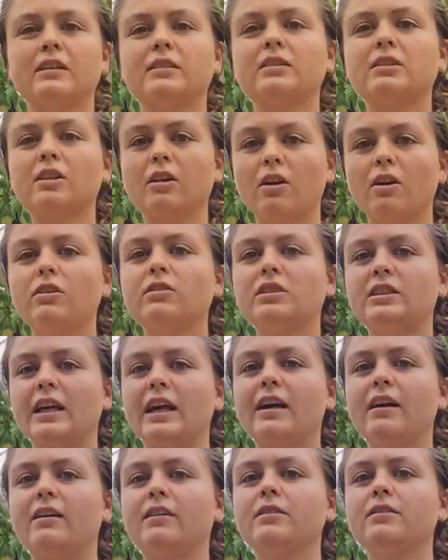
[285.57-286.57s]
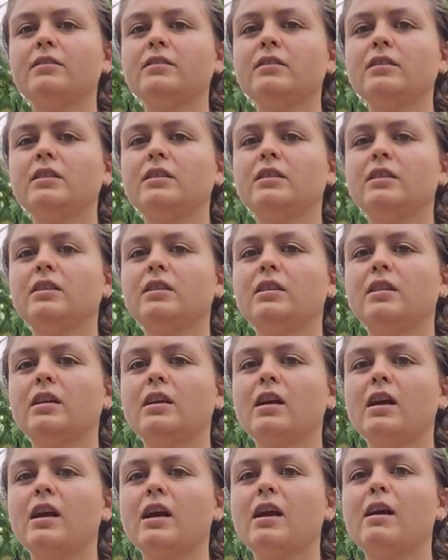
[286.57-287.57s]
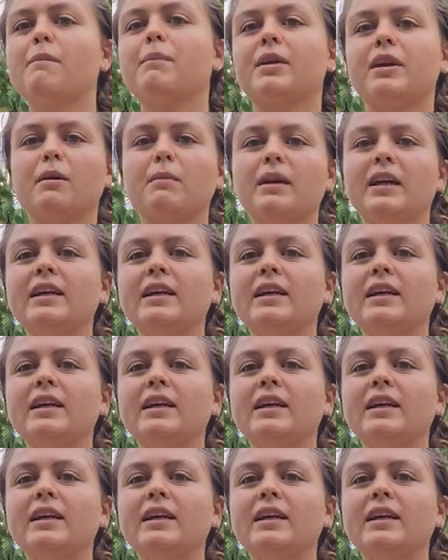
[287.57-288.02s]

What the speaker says: slow down, become